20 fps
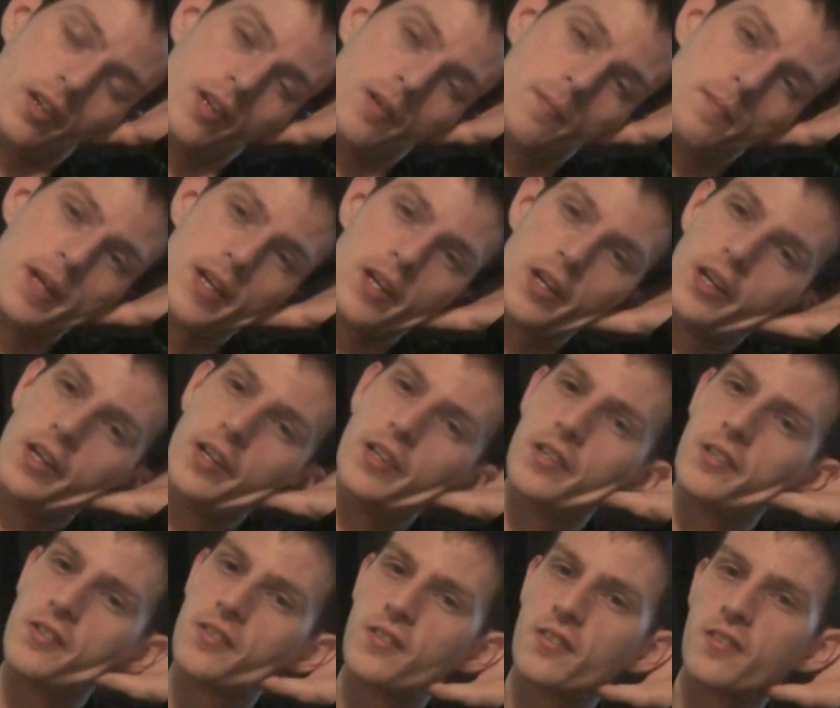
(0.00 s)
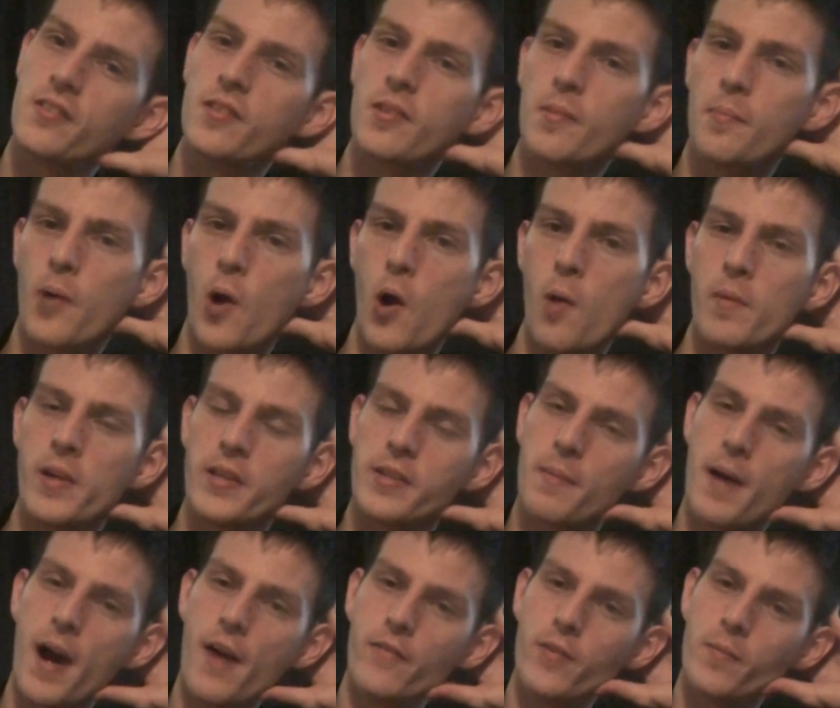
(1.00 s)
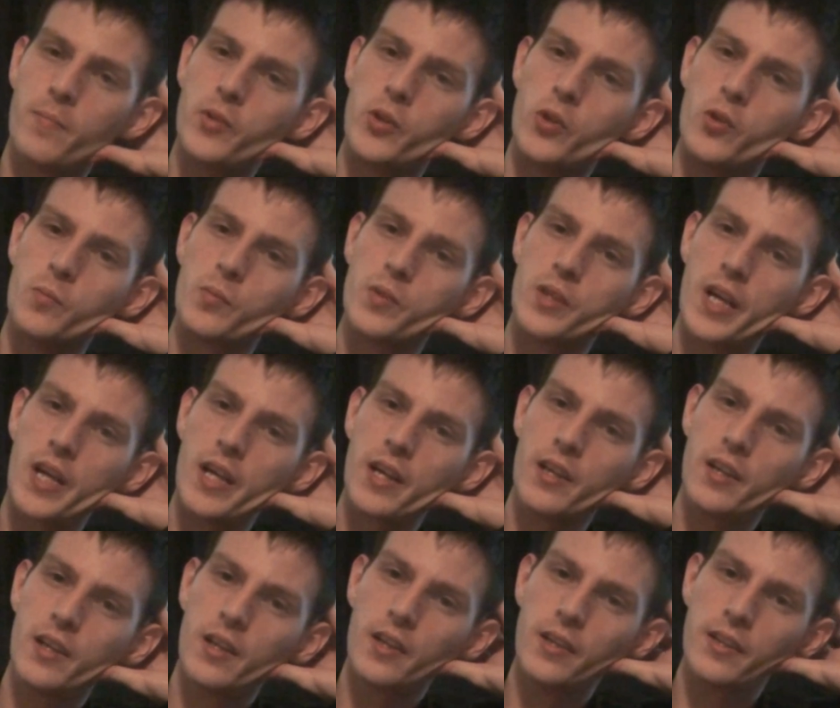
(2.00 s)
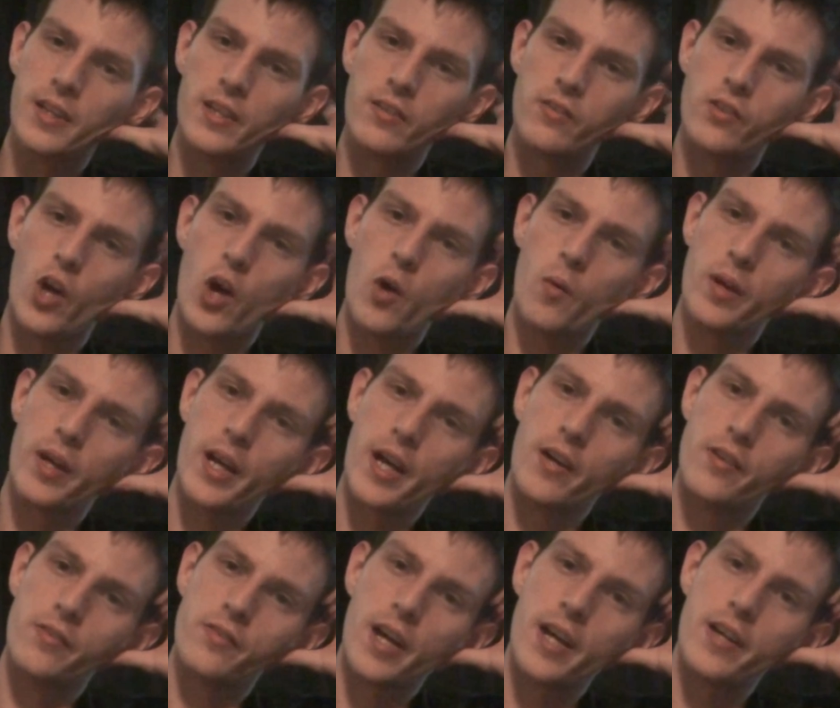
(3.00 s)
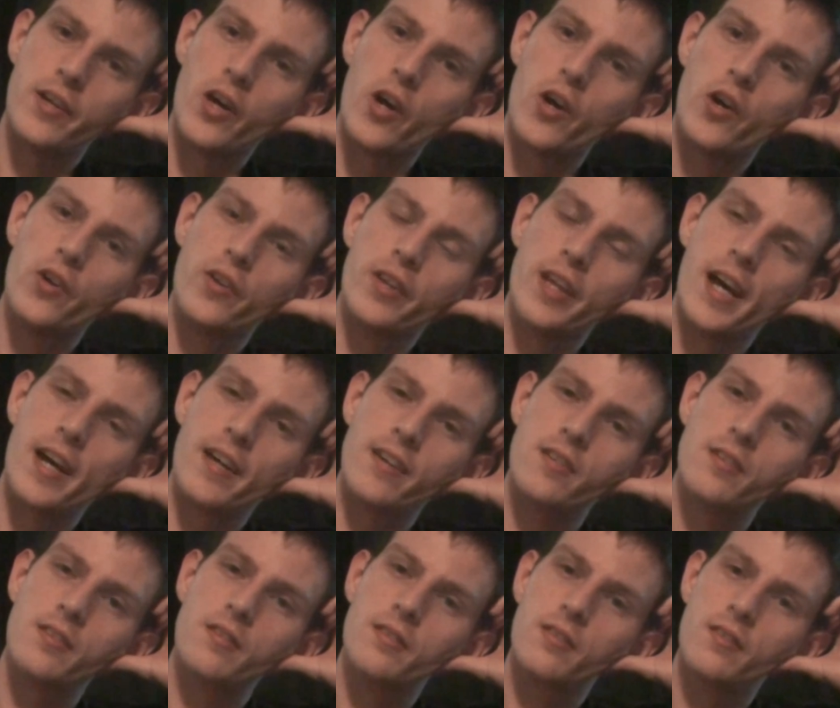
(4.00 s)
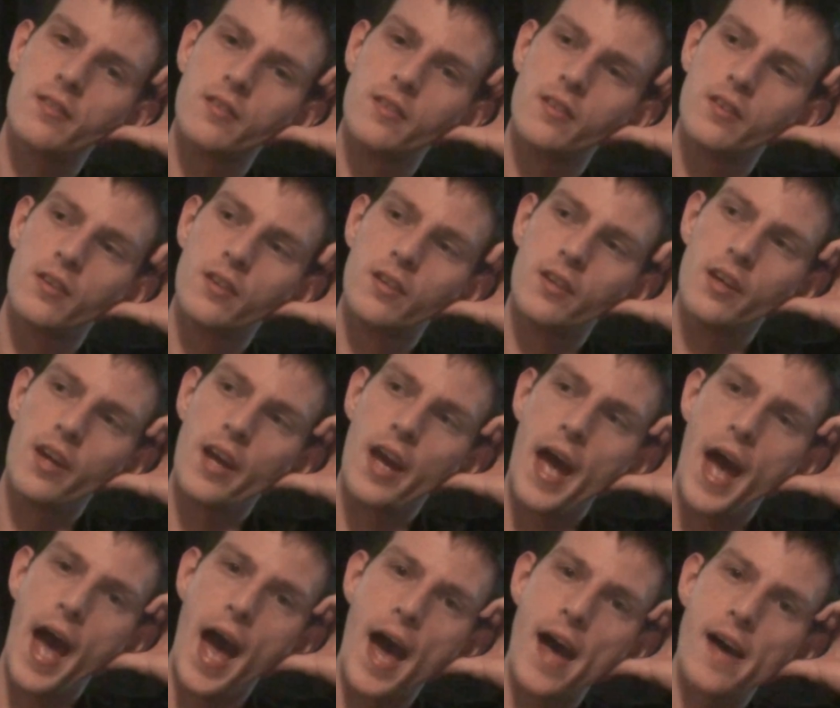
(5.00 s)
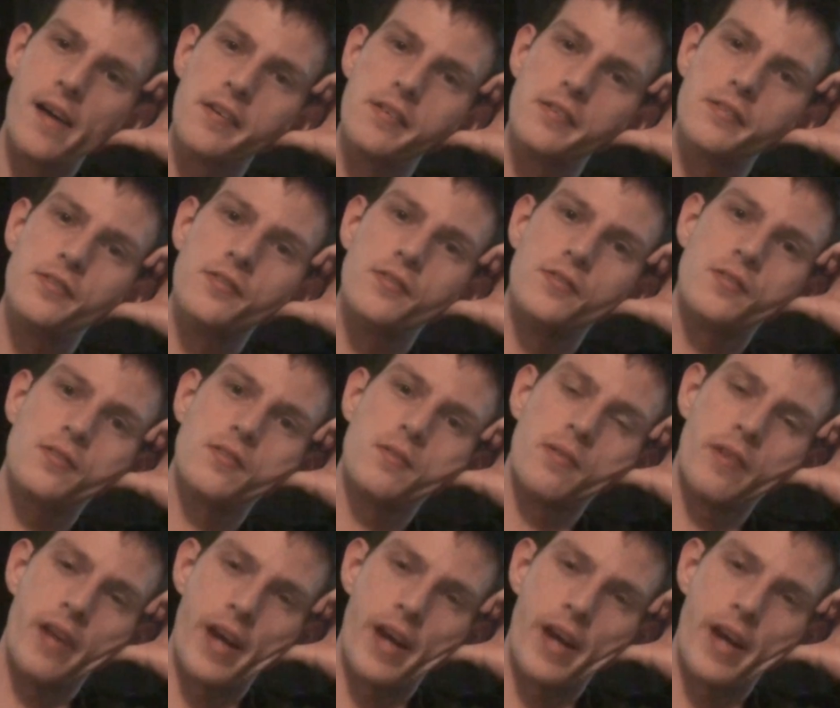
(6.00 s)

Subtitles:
because the problem is, apart from Doomsday, there's no one else I know that has